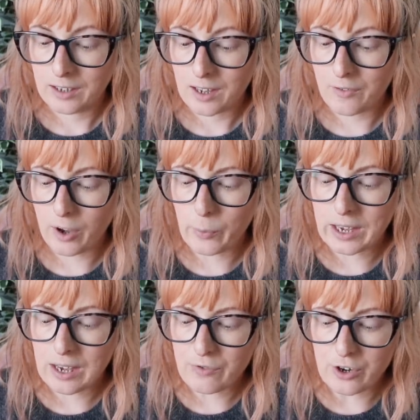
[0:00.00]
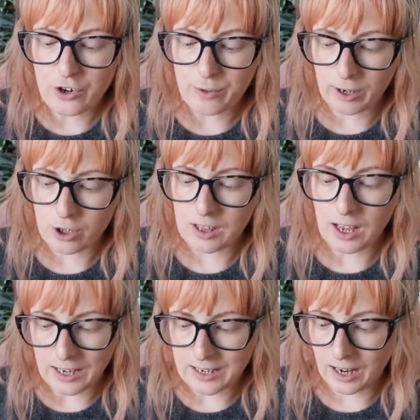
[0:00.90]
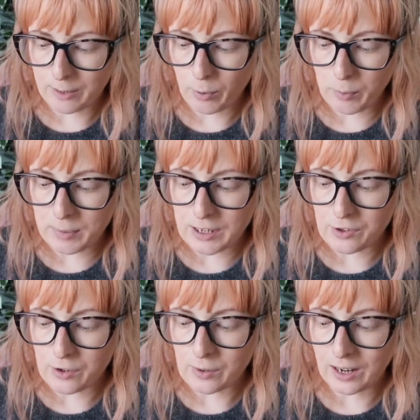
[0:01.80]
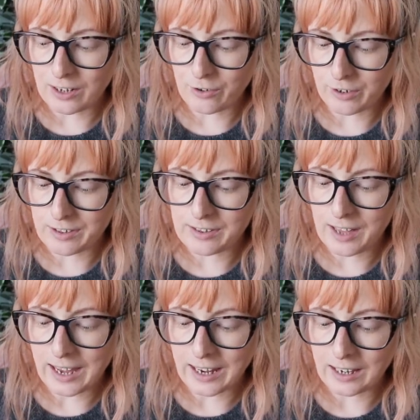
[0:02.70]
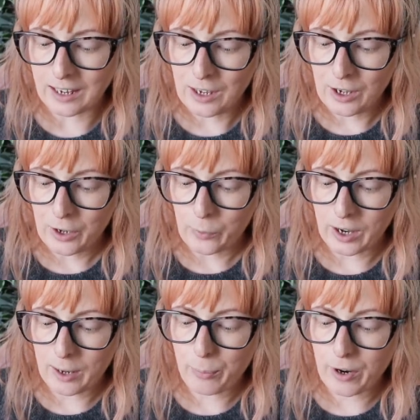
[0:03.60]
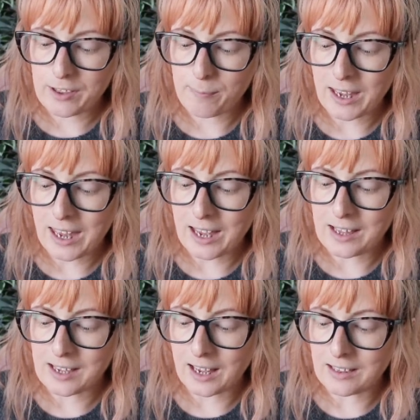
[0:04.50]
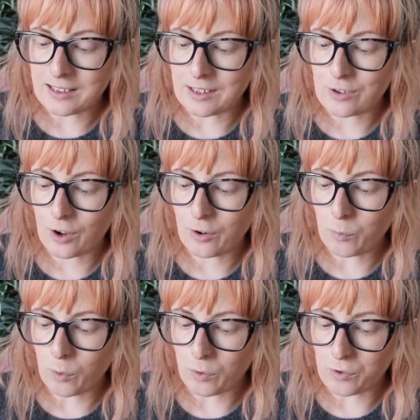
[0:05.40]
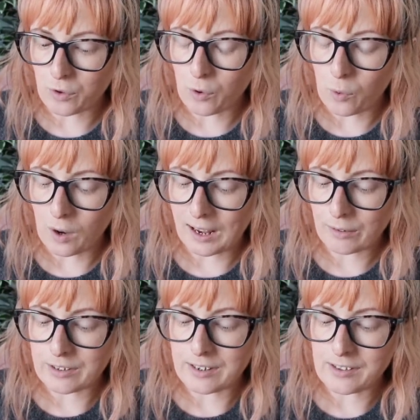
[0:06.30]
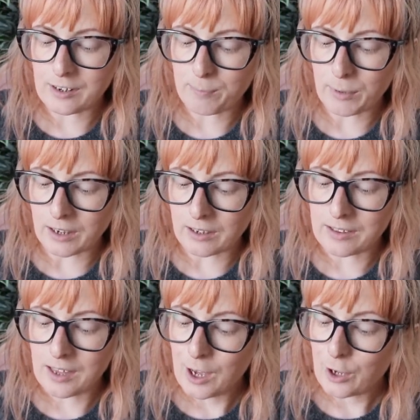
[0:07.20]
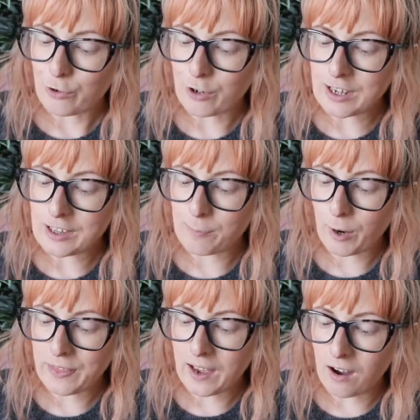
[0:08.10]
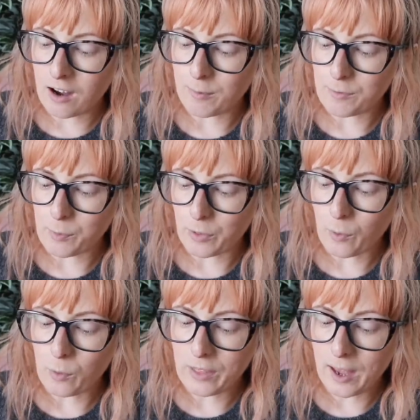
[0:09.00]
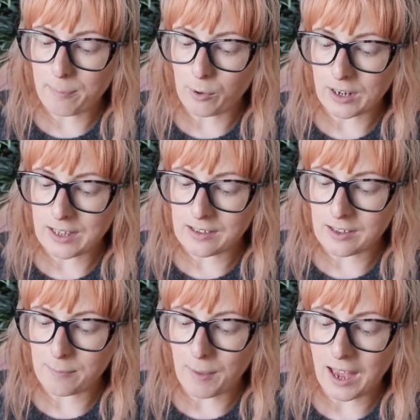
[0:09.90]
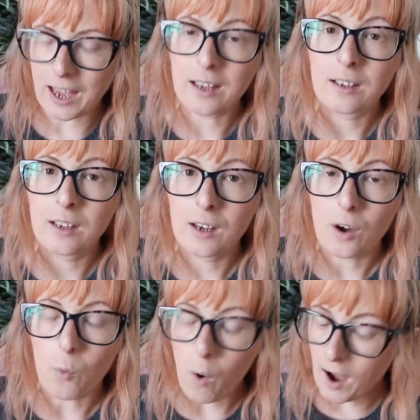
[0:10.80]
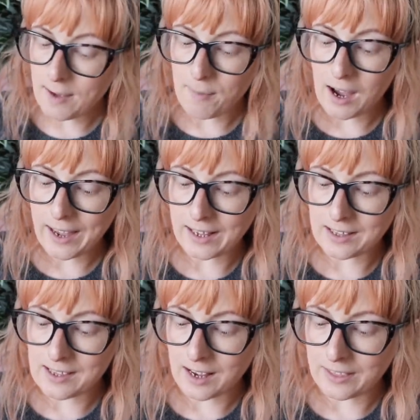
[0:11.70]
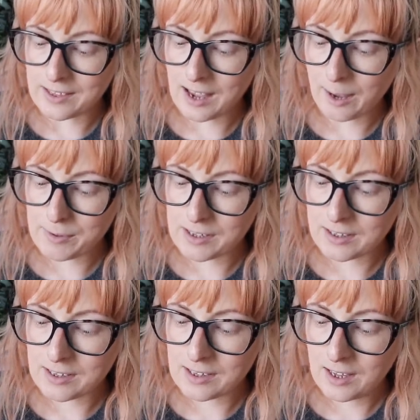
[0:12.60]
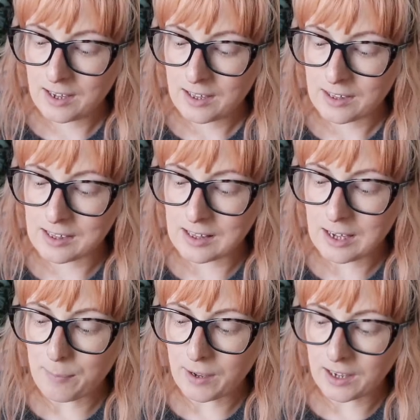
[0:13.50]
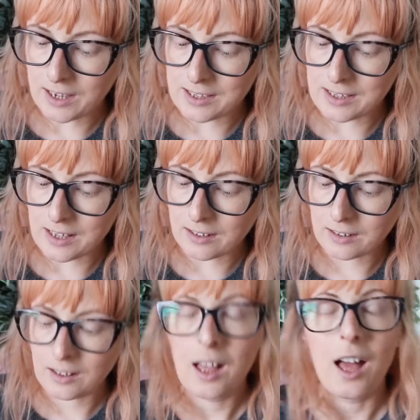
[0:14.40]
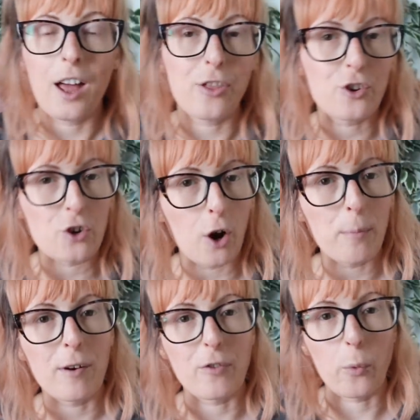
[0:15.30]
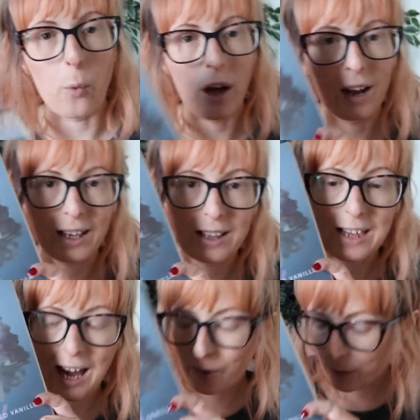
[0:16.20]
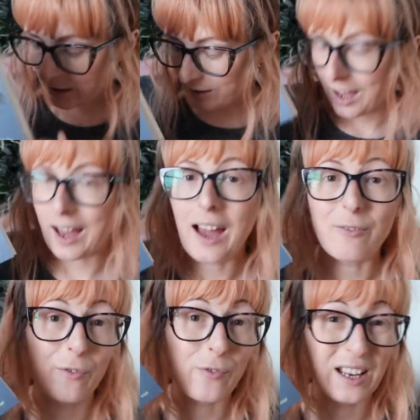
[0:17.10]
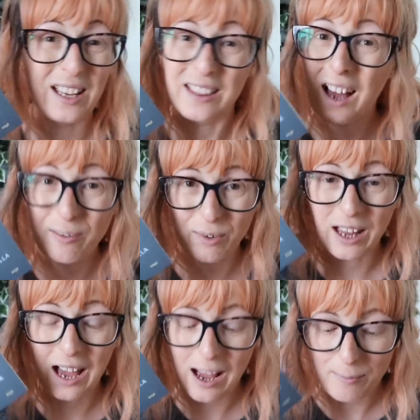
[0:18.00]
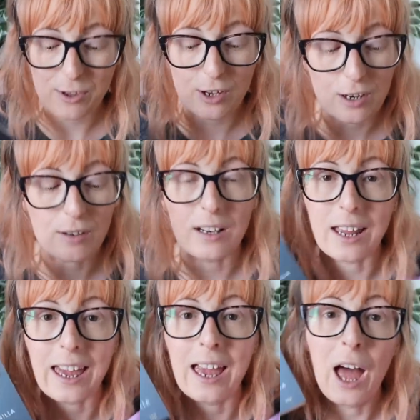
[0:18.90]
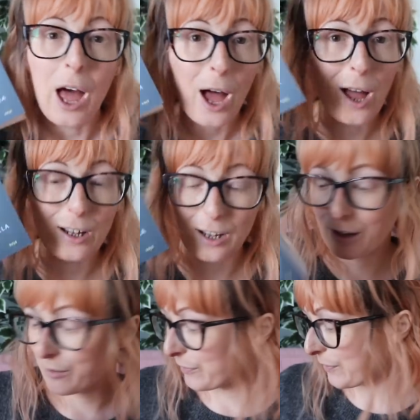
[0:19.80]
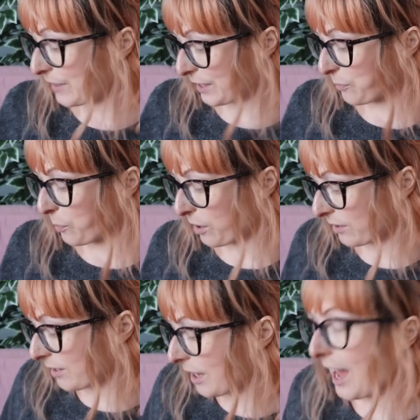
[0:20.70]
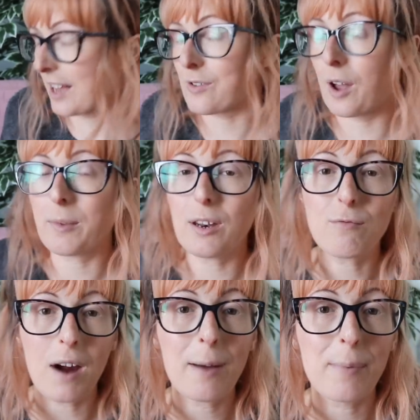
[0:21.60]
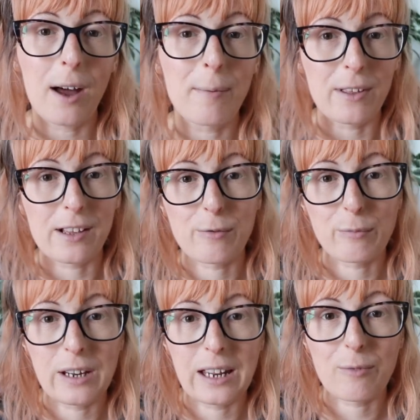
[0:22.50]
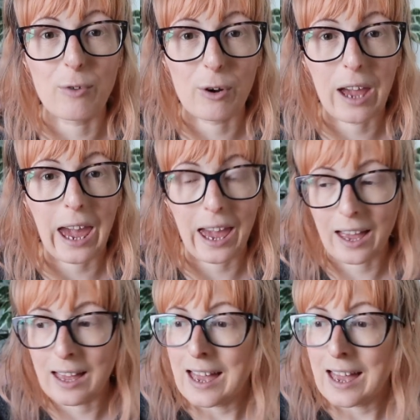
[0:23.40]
If I were gifted too much light, I'd probably soon enter a stain. When I press my ears against these stone walls and call out to distant birds, trees spread their arms with all their bodies despair. Why am I inside this absence? The sleeper is still at the top of the whirling tower. I have a feeling that I'm going to absolutely love this one. Okay, so I'm going to wrap up this reading vlog here.